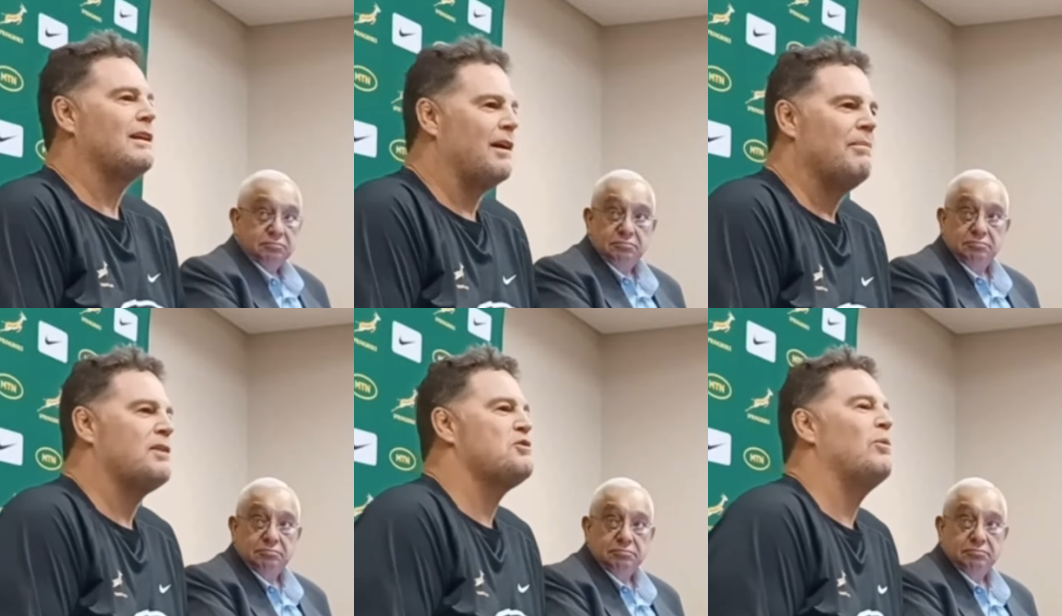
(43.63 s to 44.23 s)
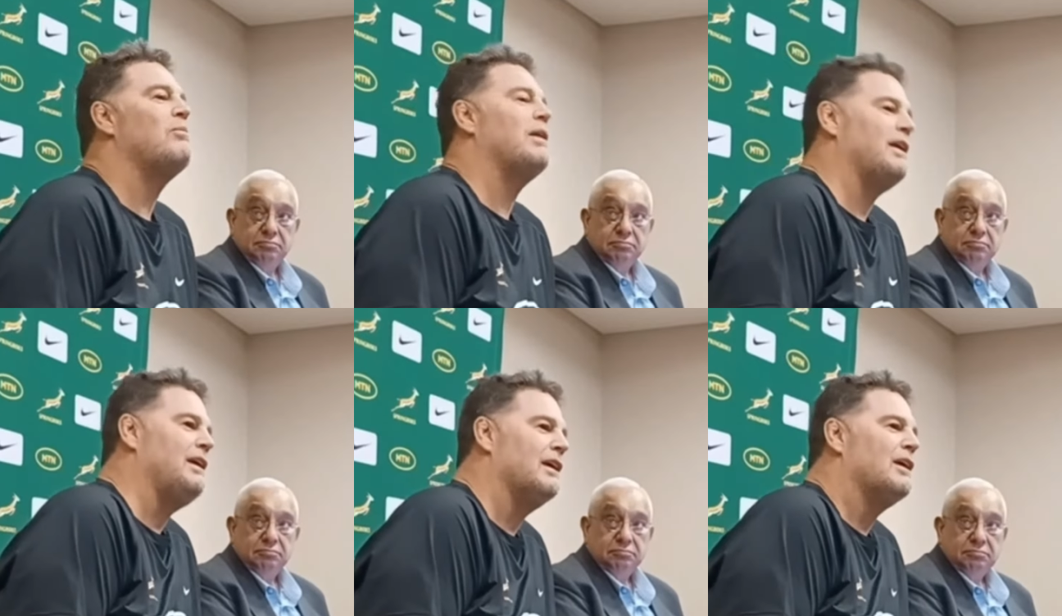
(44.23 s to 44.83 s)
Speaker 1: guy much more
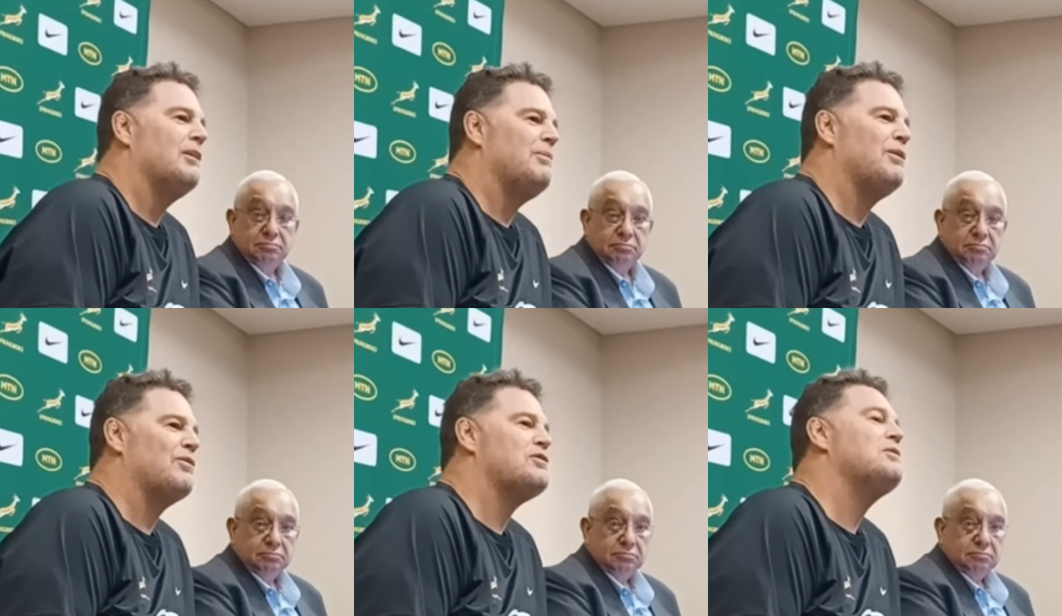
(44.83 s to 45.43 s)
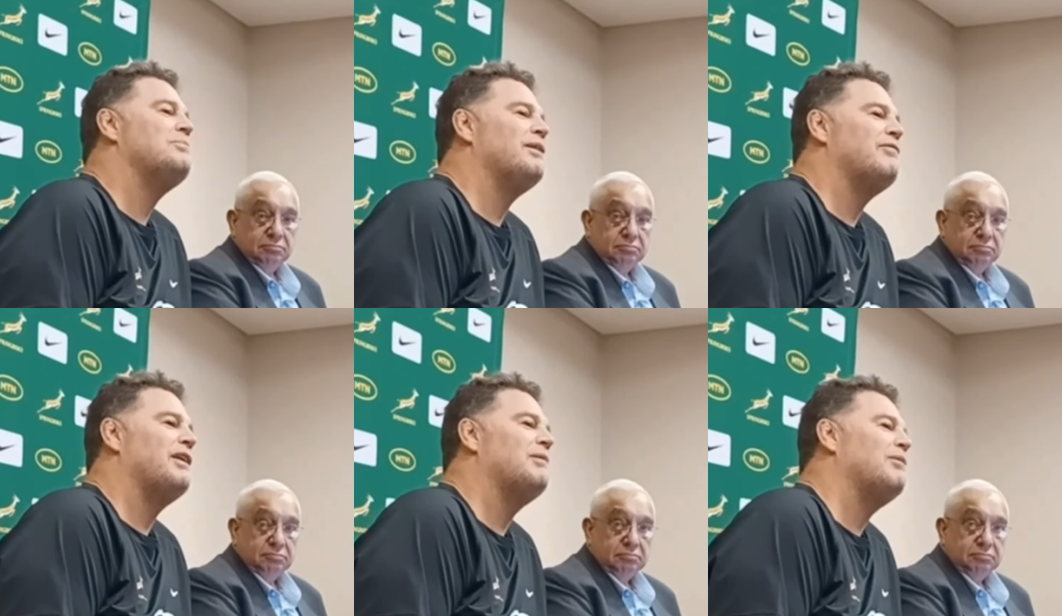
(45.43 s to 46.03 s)
money because it will be
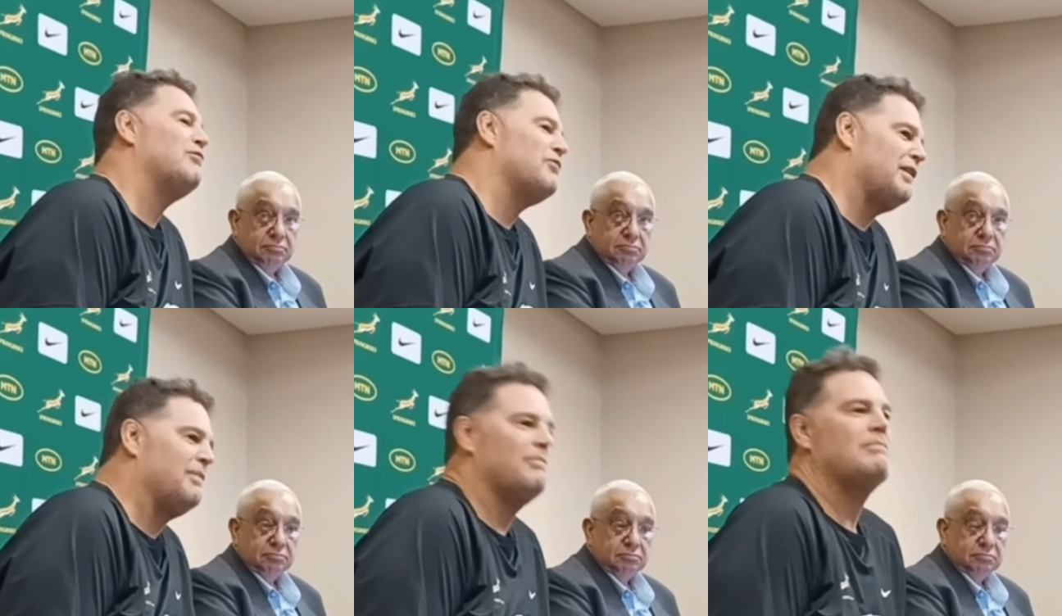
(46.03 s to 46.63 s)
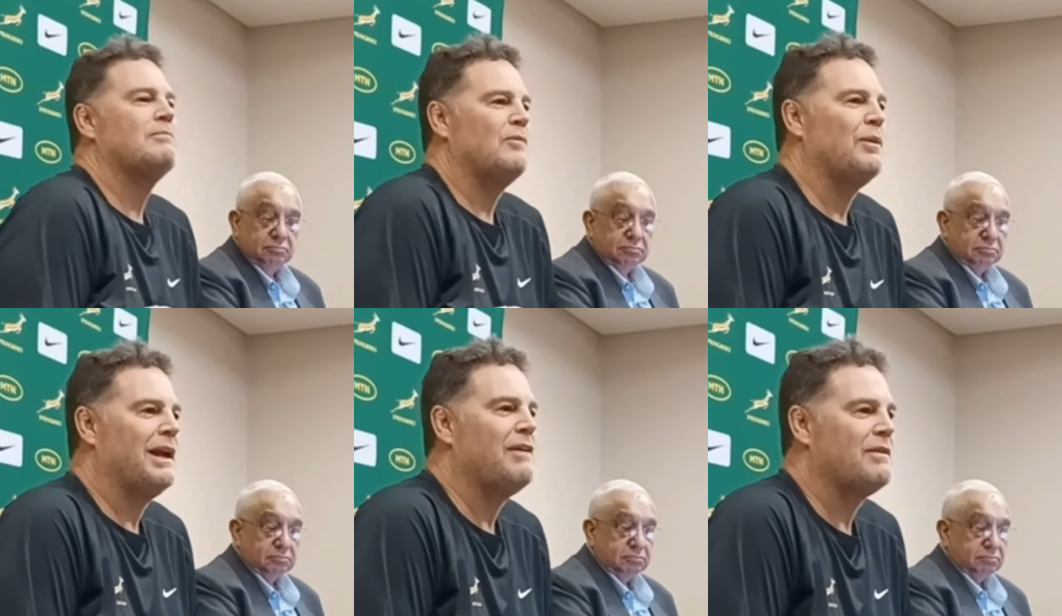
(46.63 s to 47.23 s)
available for them
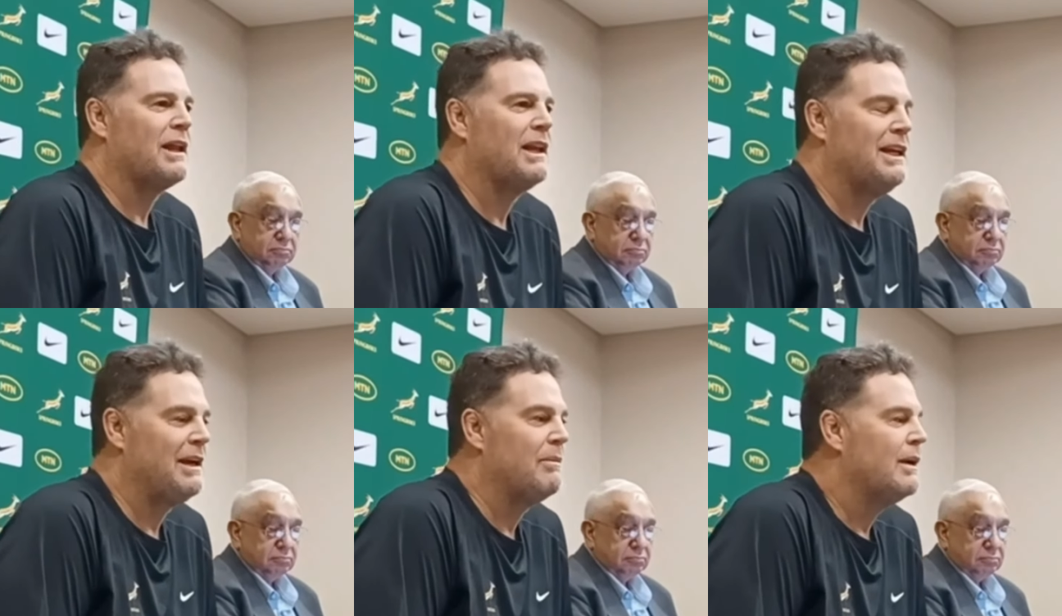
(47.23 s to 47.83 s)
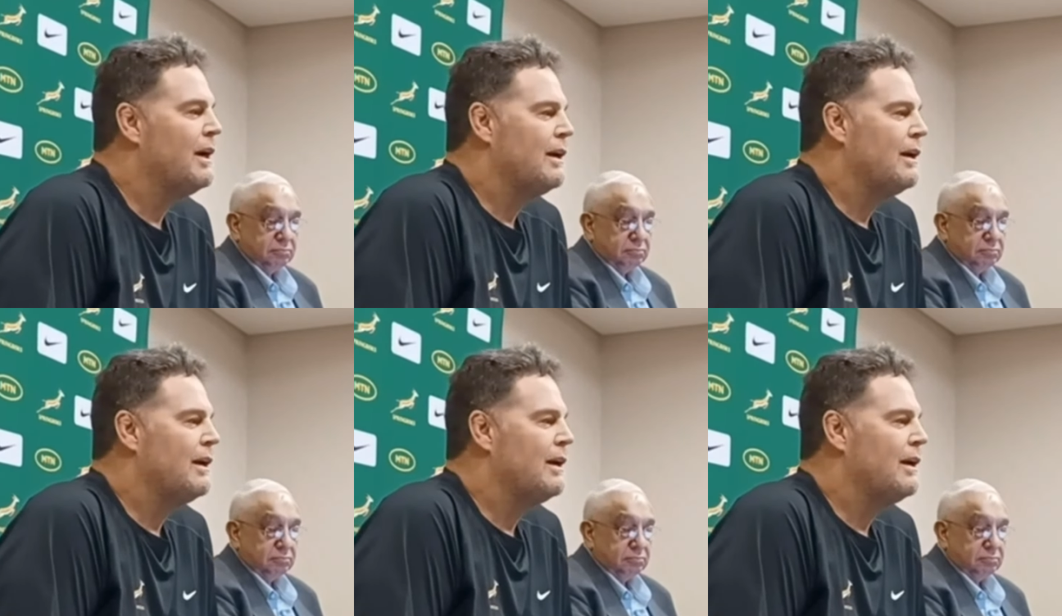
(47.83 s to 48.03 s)
whenever they need it.